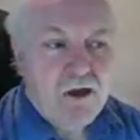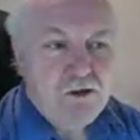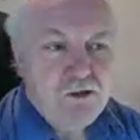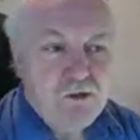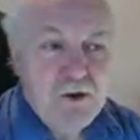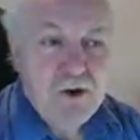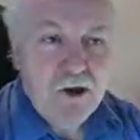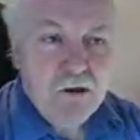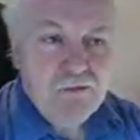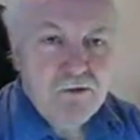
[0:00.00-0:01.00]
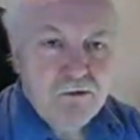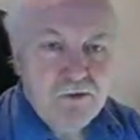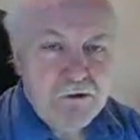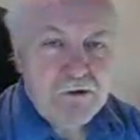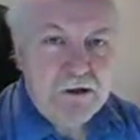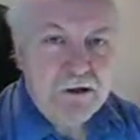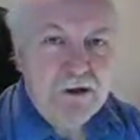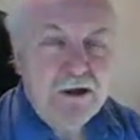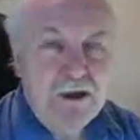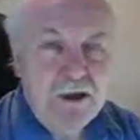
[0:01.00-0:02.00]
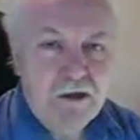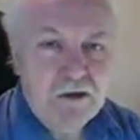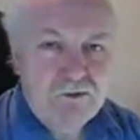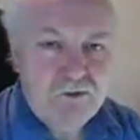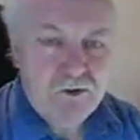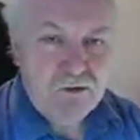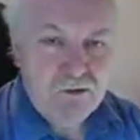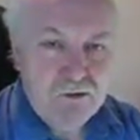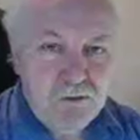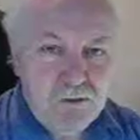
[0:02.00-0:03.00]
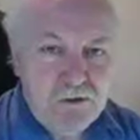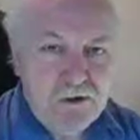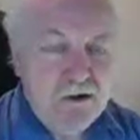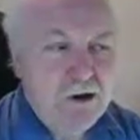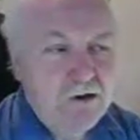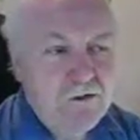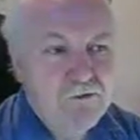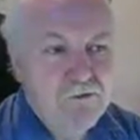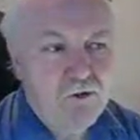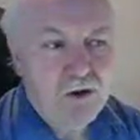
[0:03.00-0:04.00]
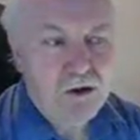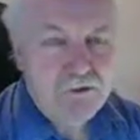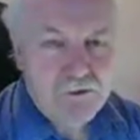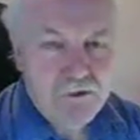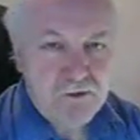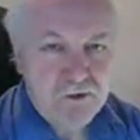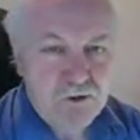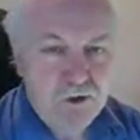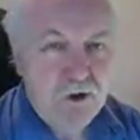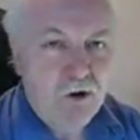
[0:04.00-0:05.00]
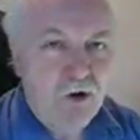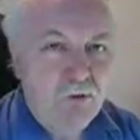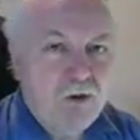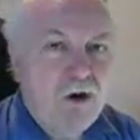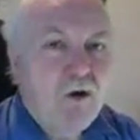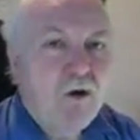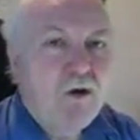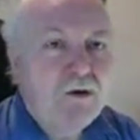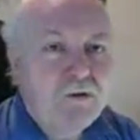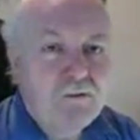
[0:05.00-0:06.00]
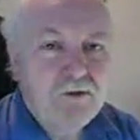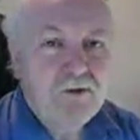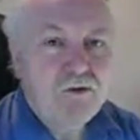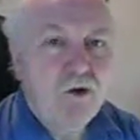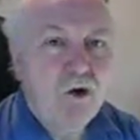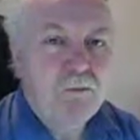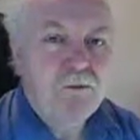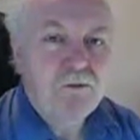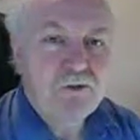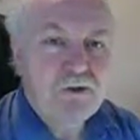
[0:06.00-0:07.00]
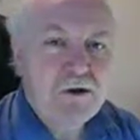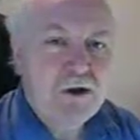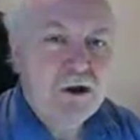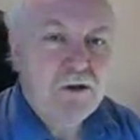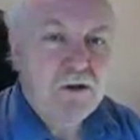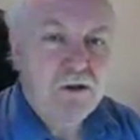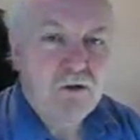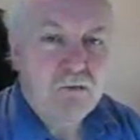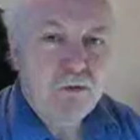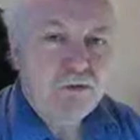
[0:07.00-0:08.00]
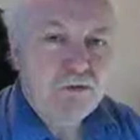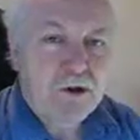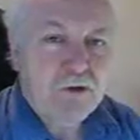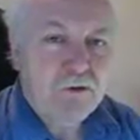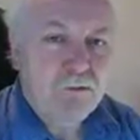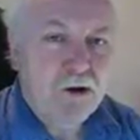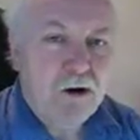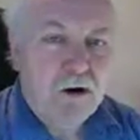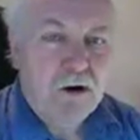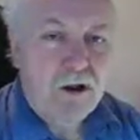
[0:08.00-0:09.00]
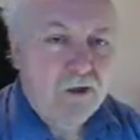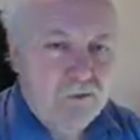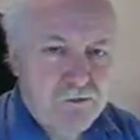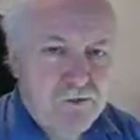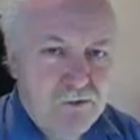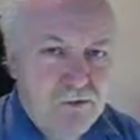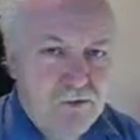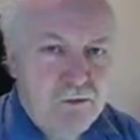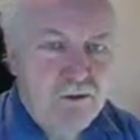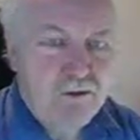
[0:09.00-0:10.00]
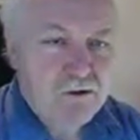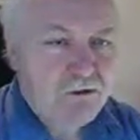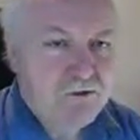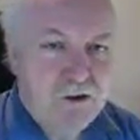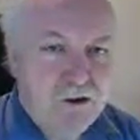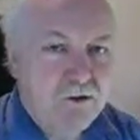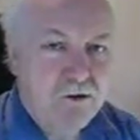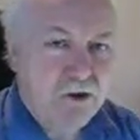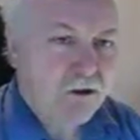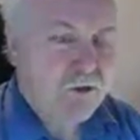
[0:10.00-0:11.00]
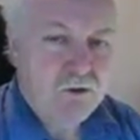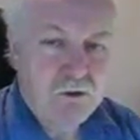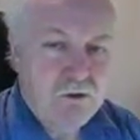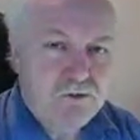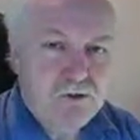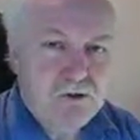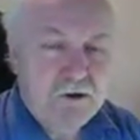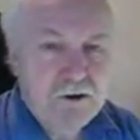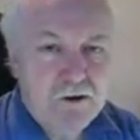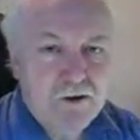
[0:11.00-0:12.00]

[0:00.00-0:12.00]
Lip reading: So there you have it, basically Electric Scotland community, and if you're on electricscotland.com, right at the very top you'll see on the blue title bar, Electric Scotland community. Just click on that and you go straight in.